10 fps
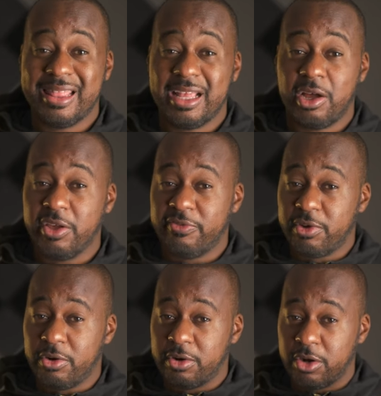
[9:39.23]
Now, if
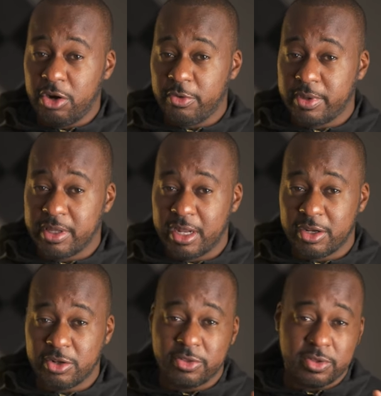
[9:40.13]
you're in a hurry
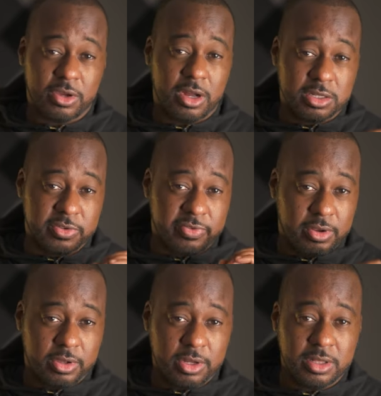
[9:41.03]
and you don't think your odds are
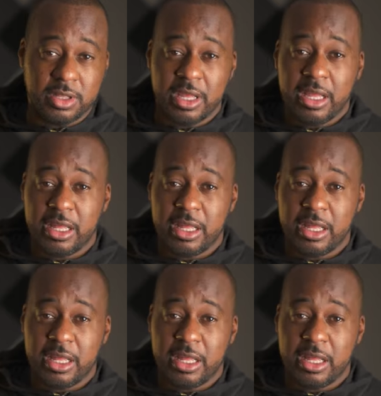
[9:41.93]
very good,